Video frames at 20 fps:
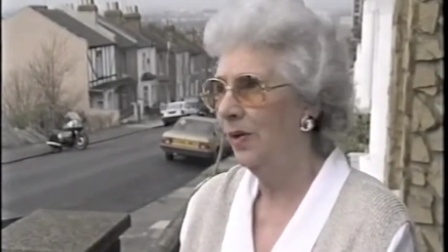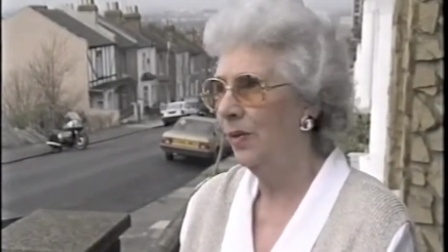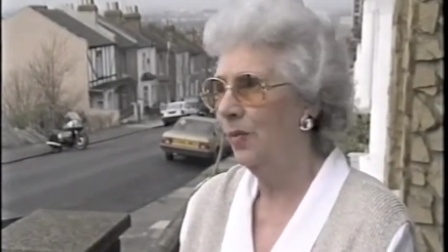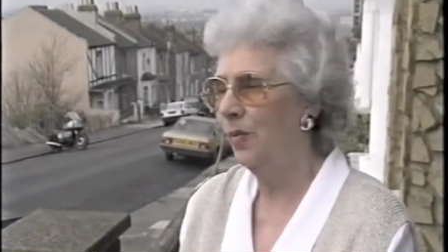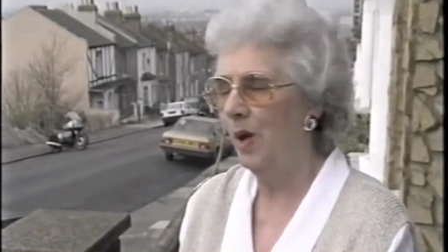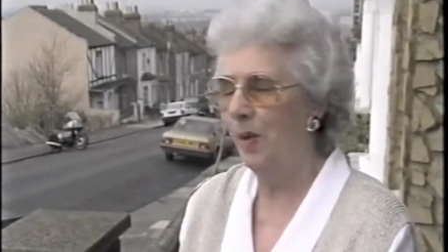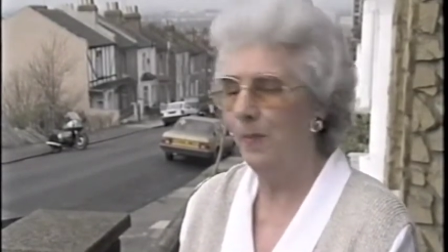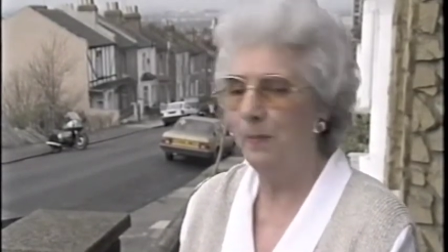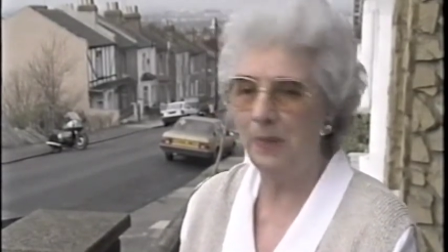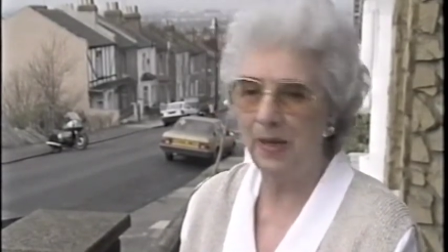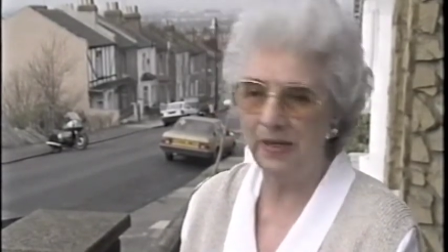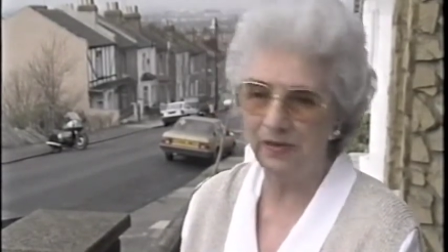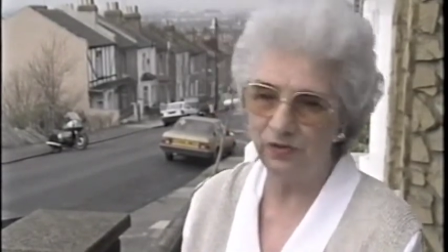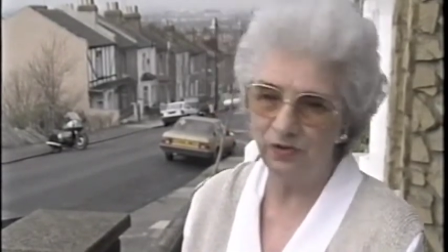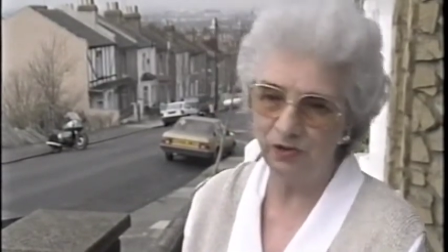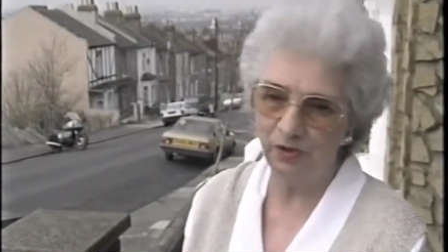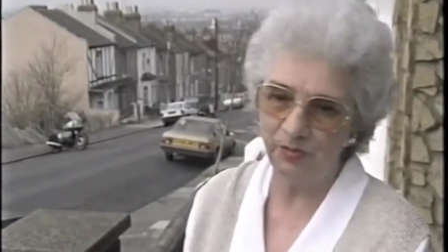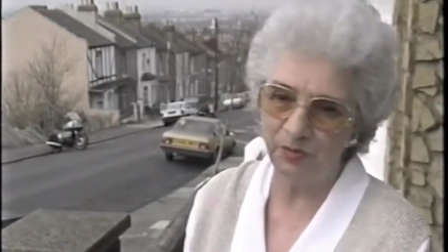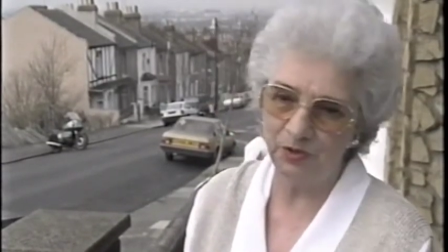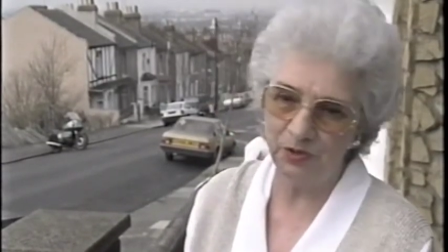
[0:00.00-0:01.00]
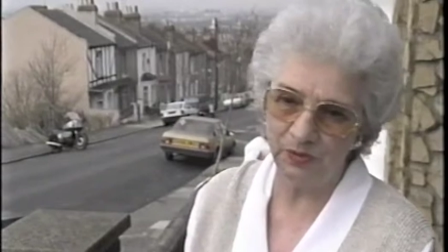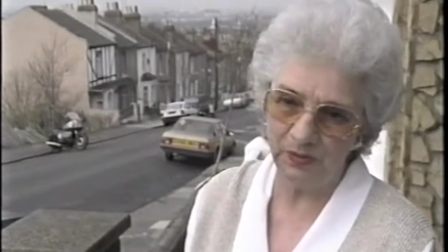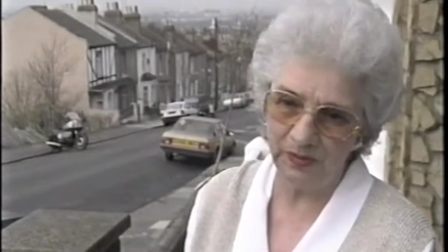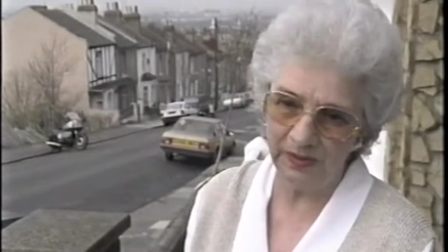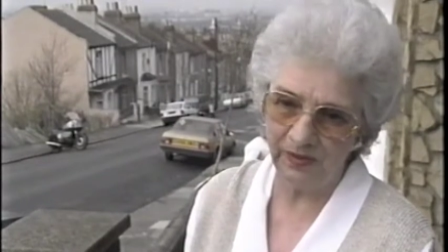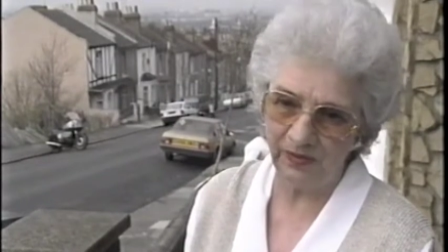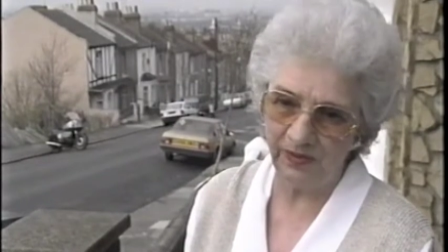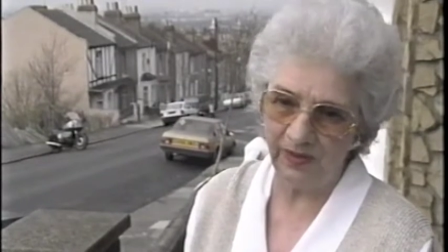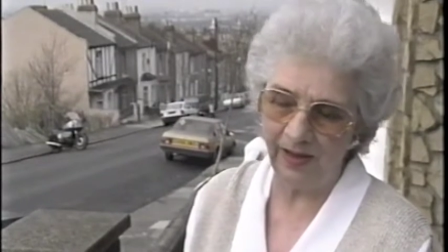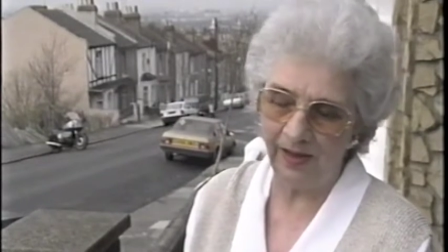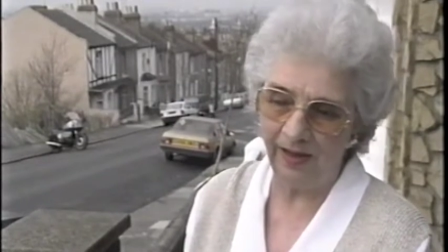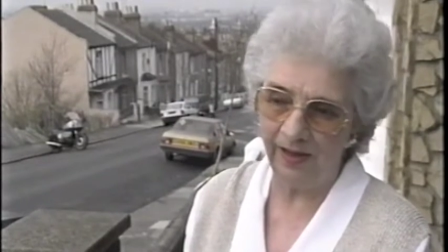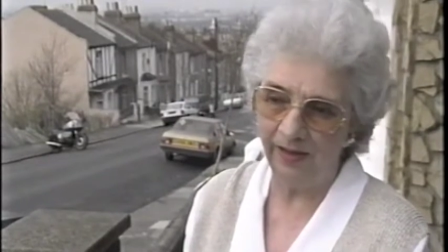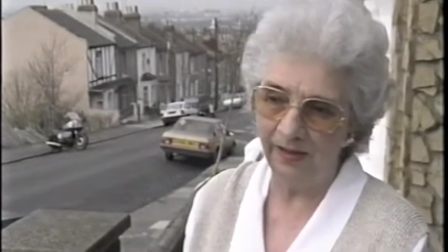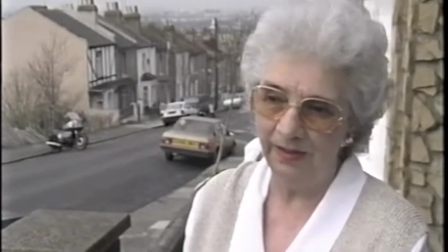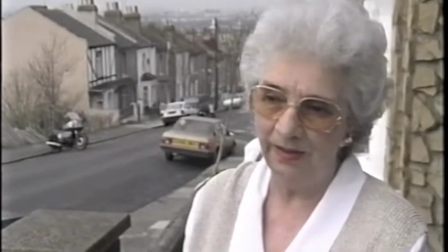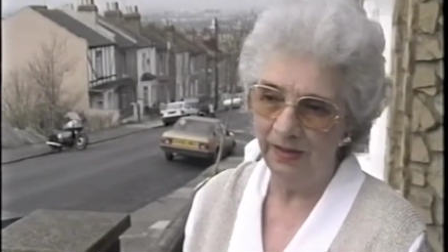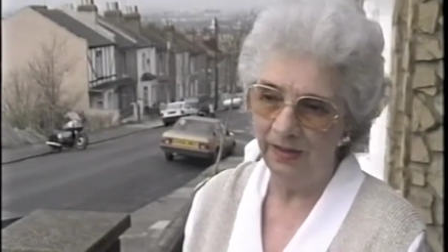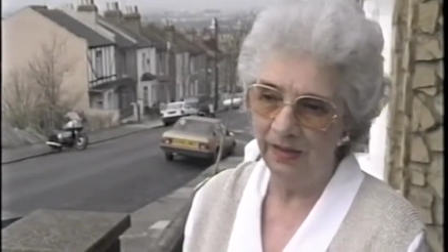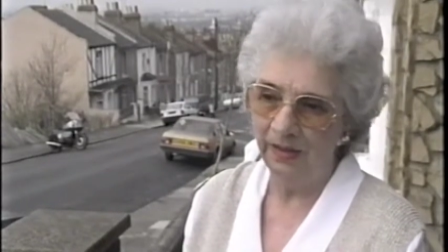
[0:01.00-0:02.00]
one bedroom to another.
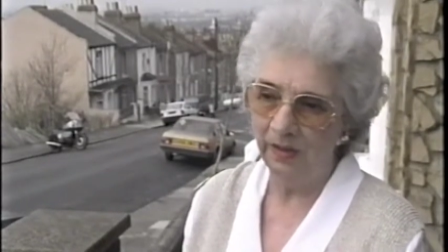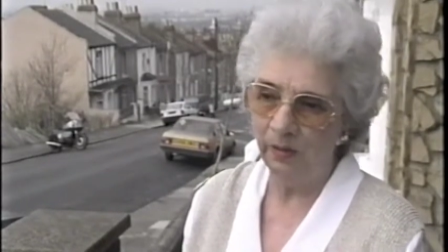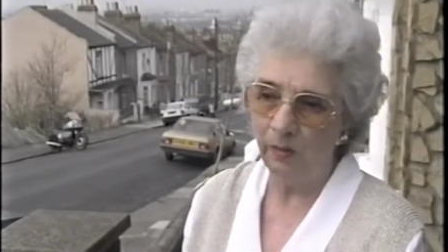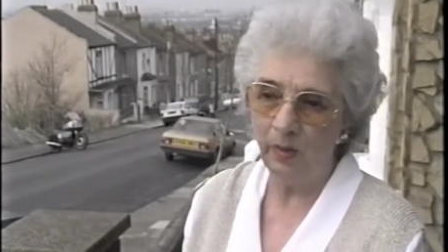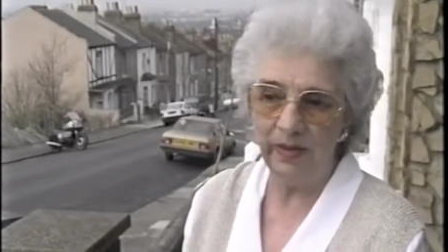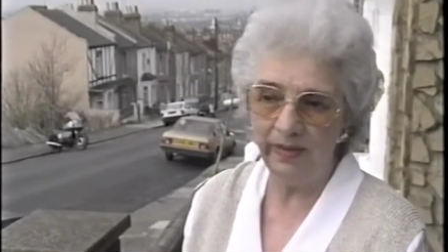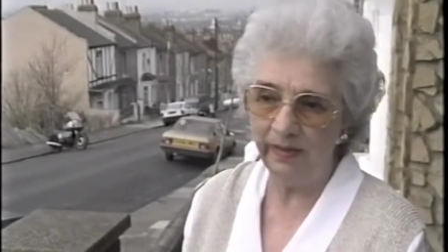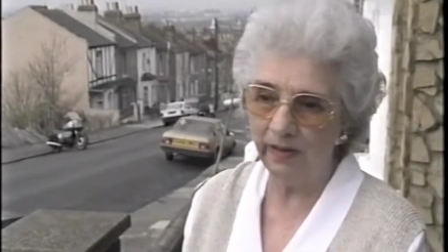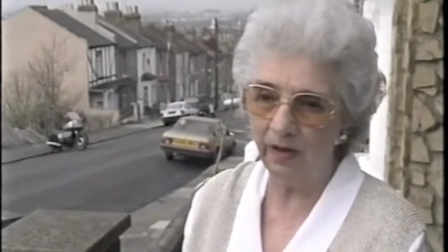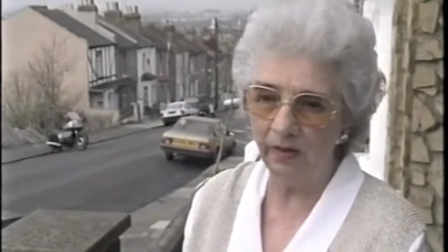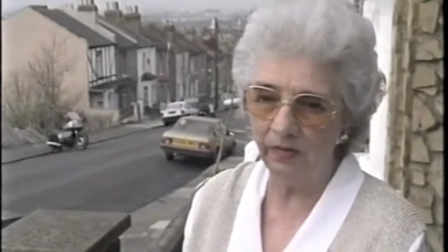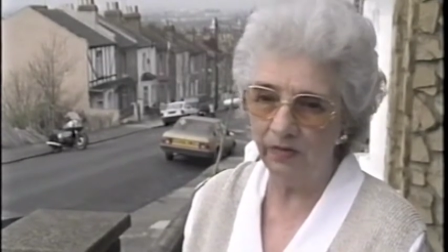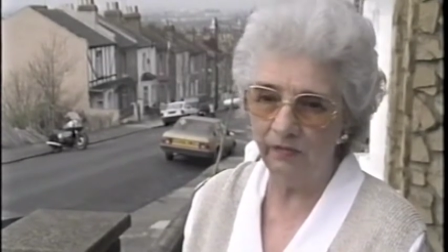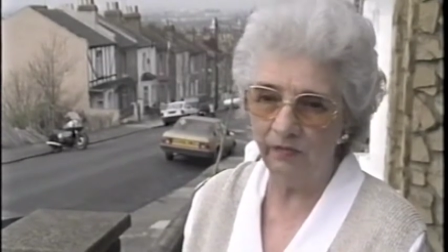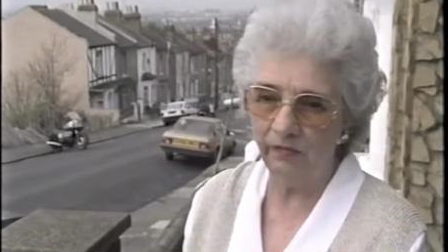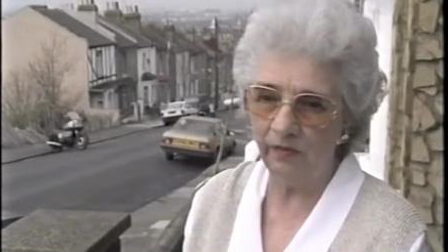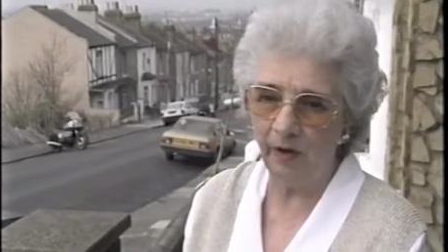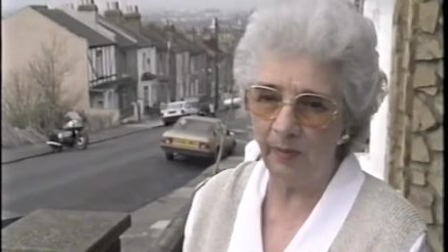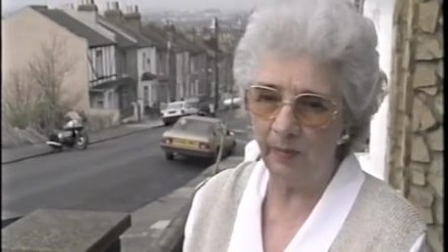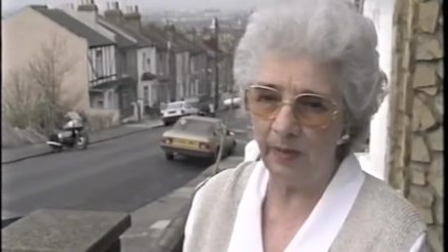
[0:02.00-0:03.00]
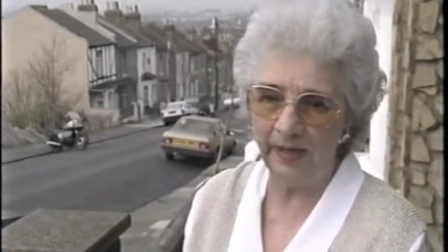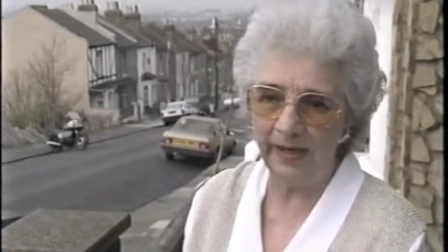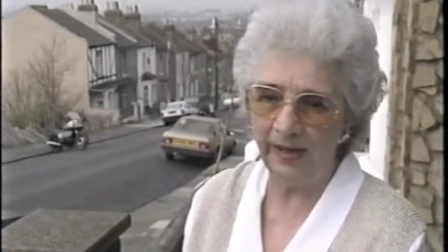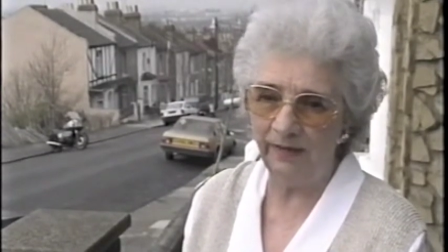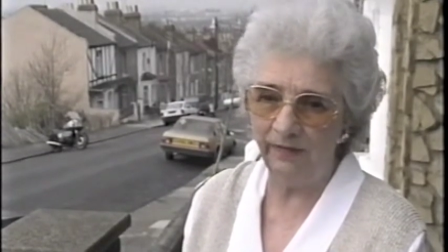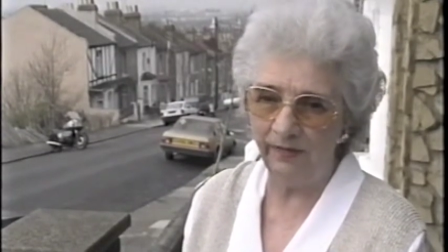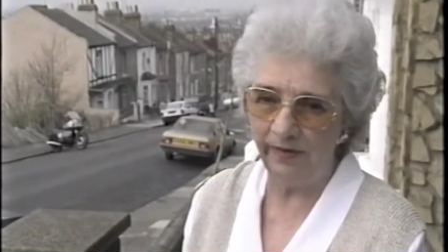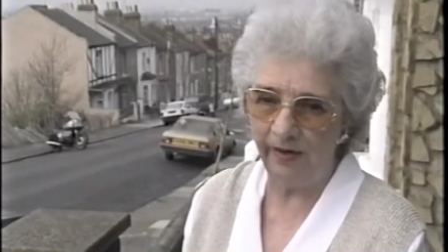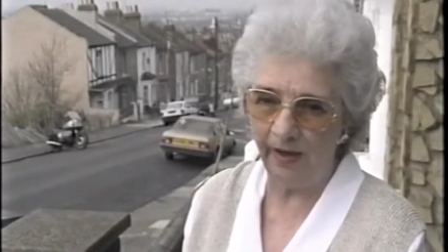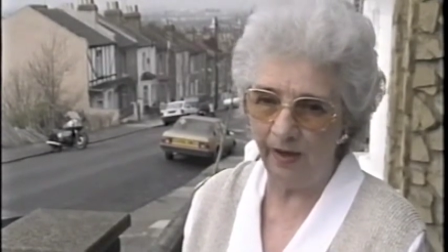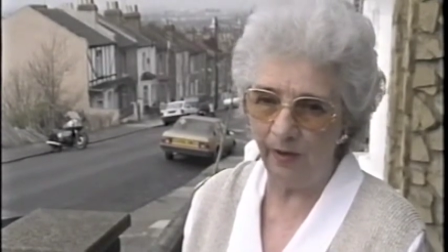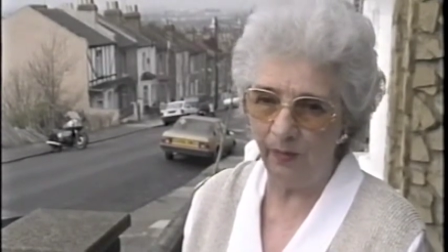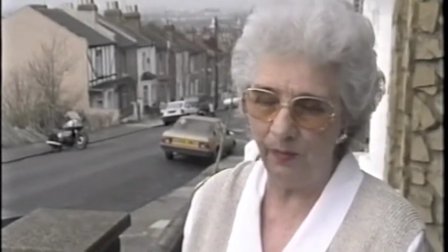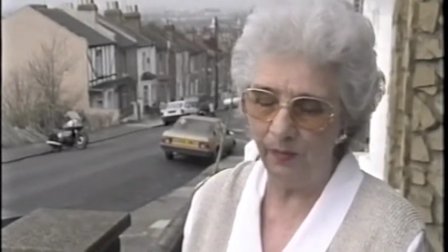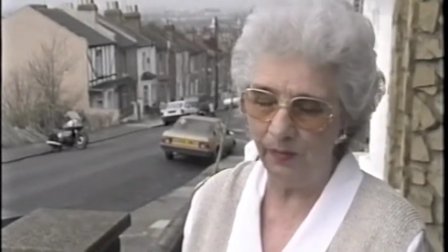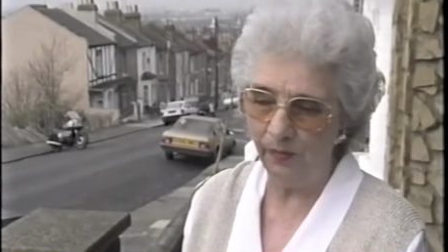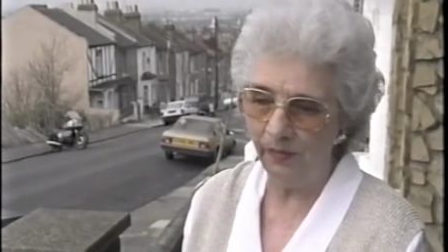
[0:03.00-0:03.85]
Where they got them from, I never know.